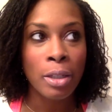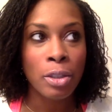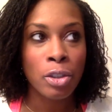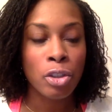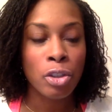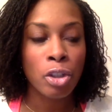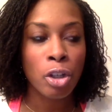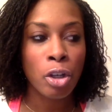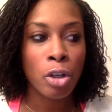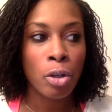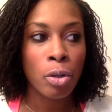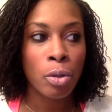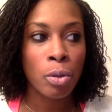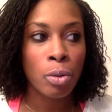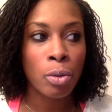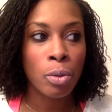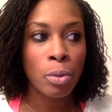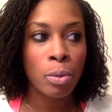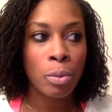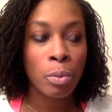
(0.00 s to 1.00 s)

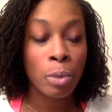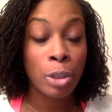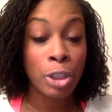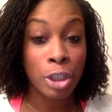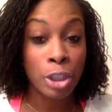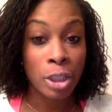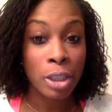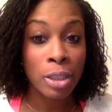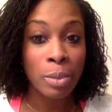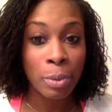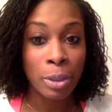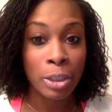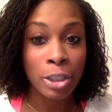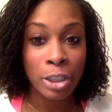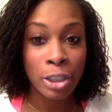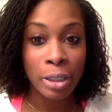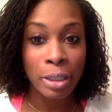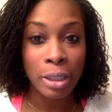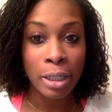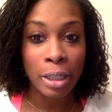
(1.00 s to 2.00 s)
So, which is what
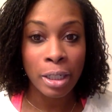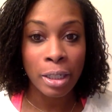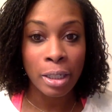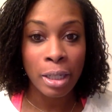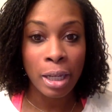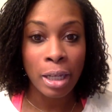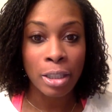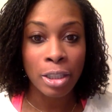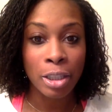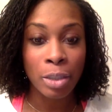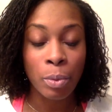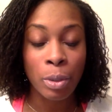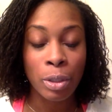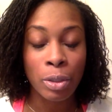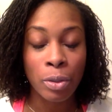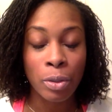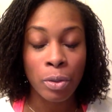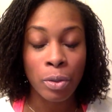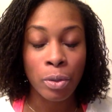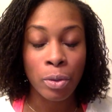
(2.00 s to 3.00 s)
she did as she went
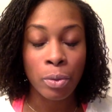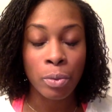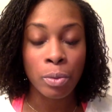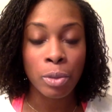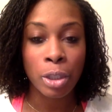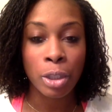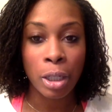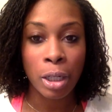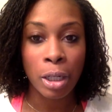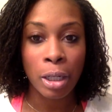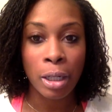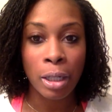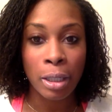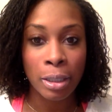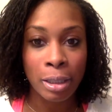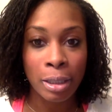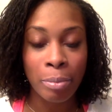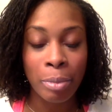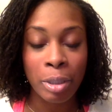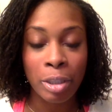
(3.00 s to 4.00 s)
through. She cut,
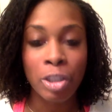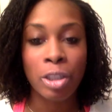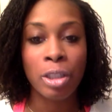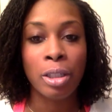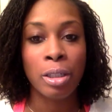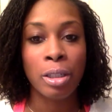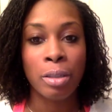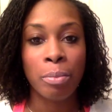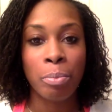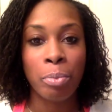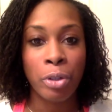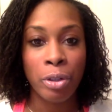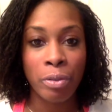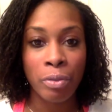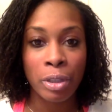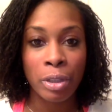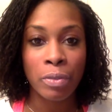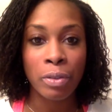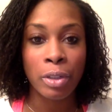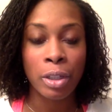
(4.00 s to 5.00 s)
as I mentioned in a
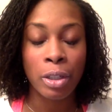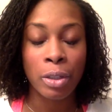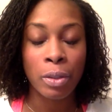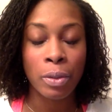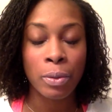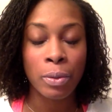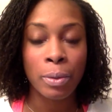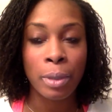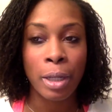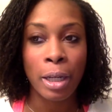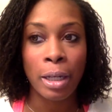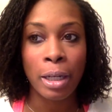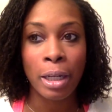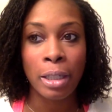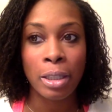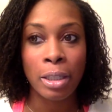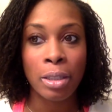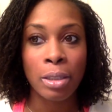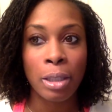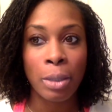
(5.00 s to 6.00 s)
previous video, and I
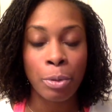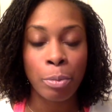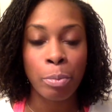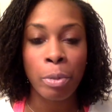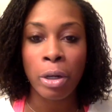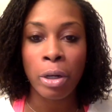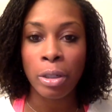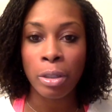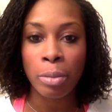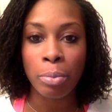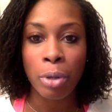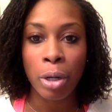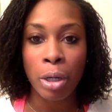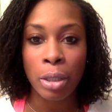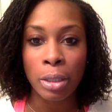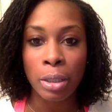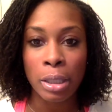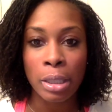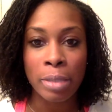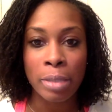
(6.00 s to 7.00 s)
thought that was part of the
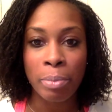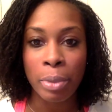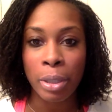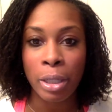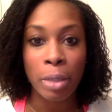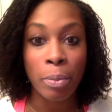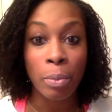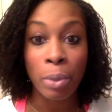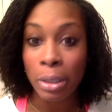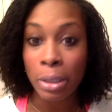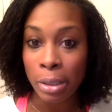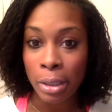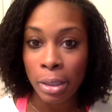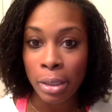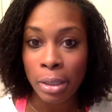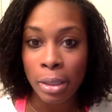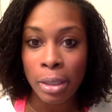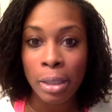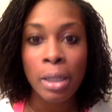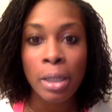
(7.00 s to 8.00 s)
process, but it wasn't.
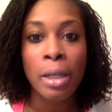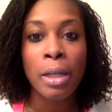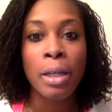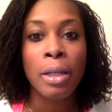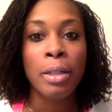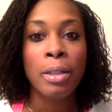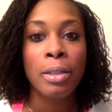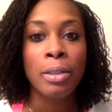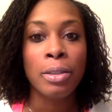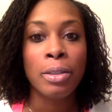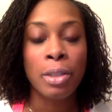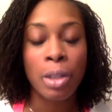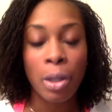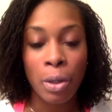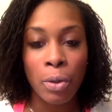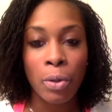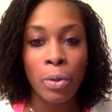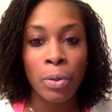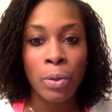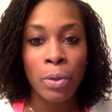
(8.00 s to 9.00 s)

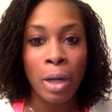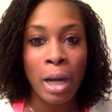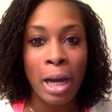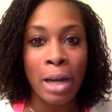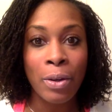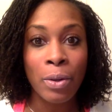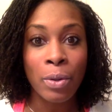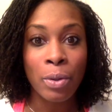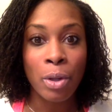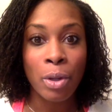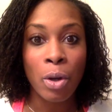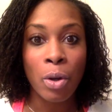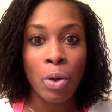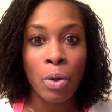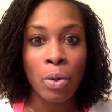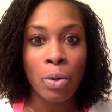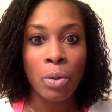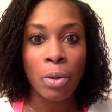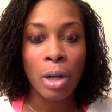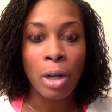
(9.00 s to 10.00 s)
So I don't
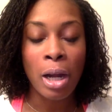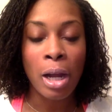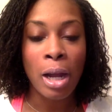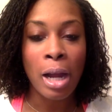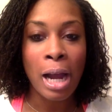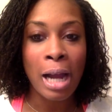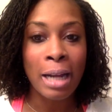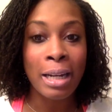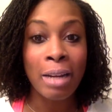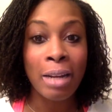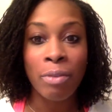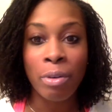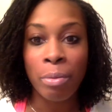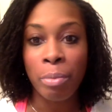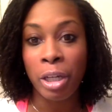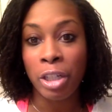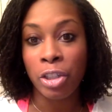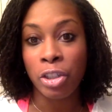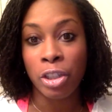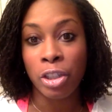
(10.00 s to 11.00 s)
know, I never
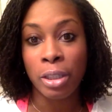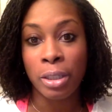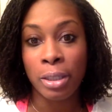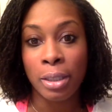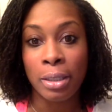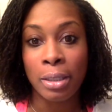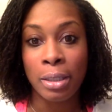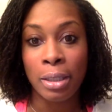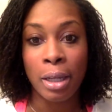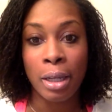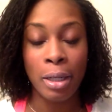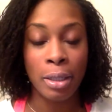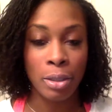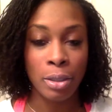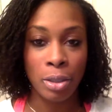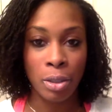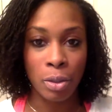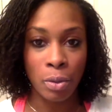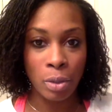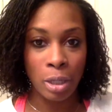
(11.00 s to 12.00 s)
measured it since then.
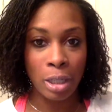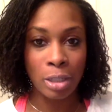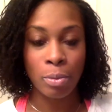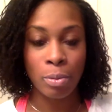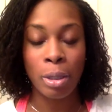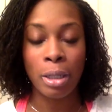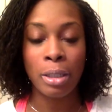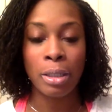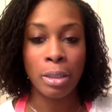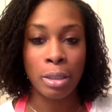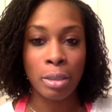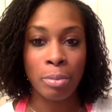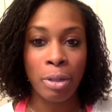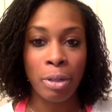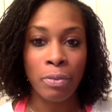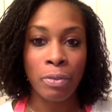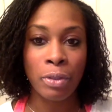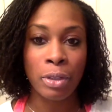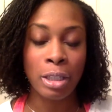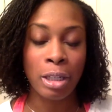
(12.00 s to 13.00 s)
So that's why this is my
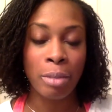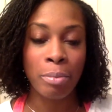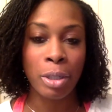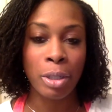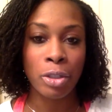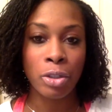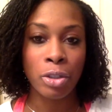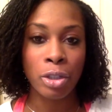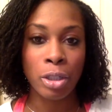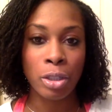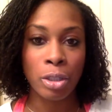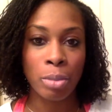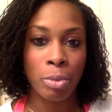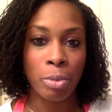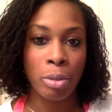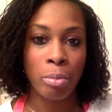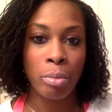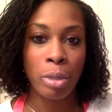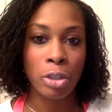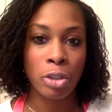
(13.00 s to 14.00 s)
first time measuring. So I'm
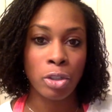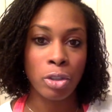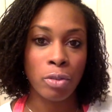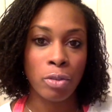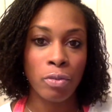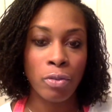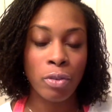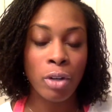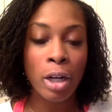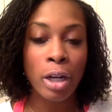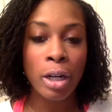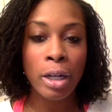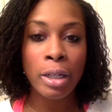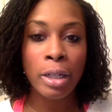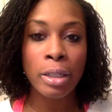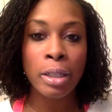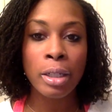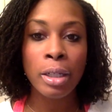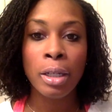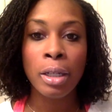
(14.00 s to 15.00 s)
gonna measure the
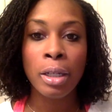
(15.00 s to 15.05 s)
front,